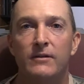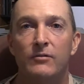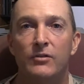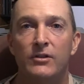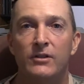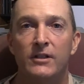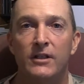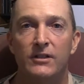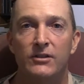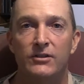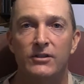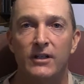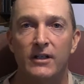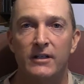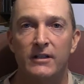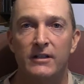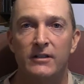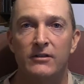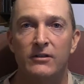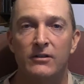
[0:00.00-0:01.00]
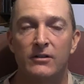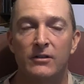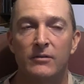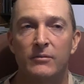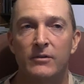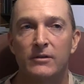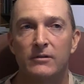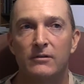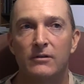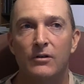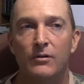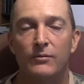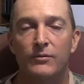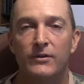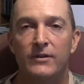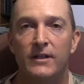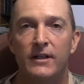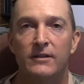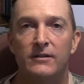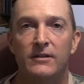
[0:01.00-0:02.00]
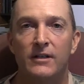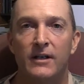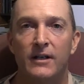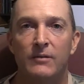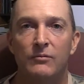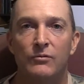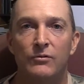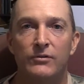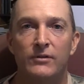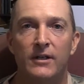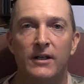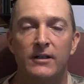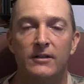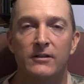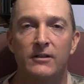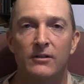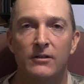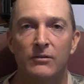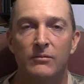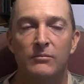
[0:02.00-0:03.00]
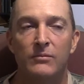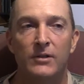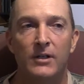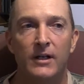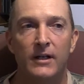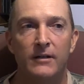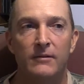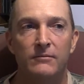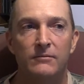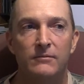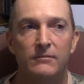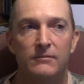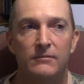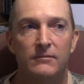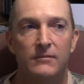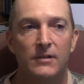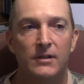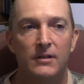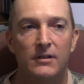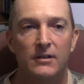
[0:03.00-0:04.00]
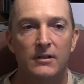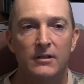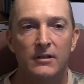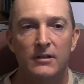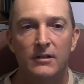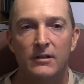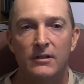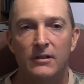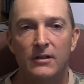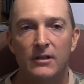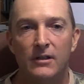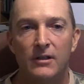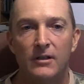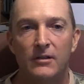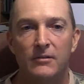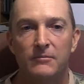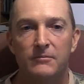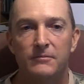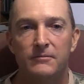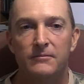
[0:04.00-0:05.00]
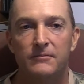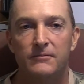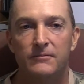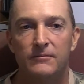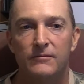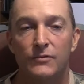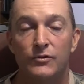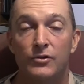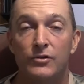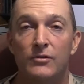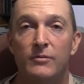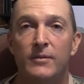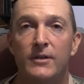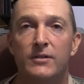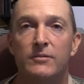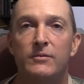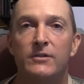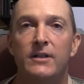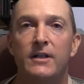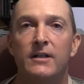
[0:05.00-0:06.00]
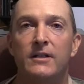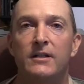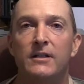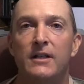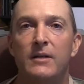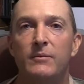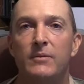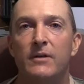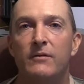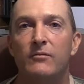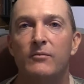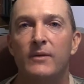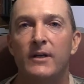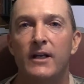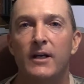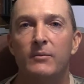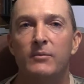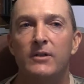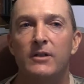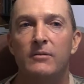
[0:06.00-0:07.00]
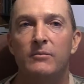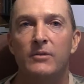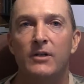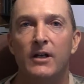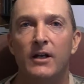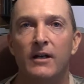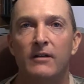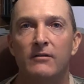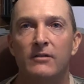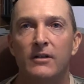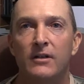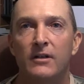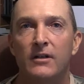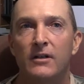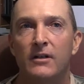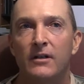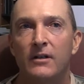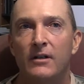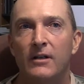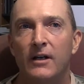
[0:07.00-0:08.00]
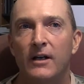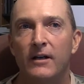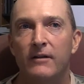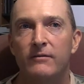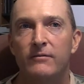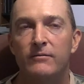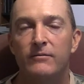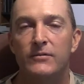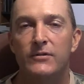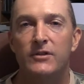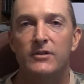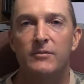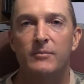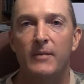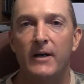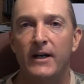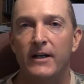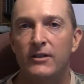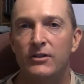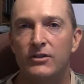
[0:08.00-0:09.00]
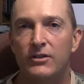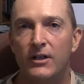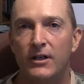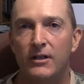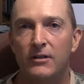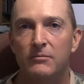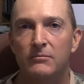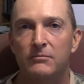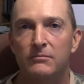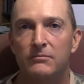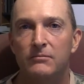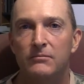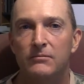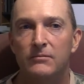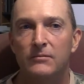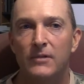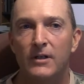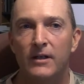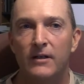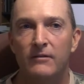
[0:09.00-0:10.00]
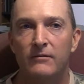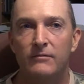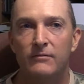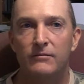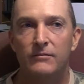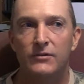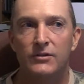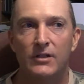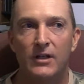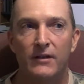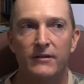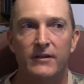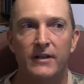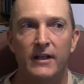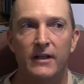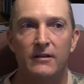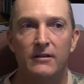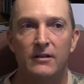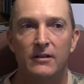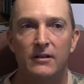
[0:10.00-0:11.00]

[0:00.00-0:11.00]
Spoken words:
gut shot any deer, but hopefully that time will not come. But we'll do the best we can to keep that from happening. But I've spine shot them. I've shot that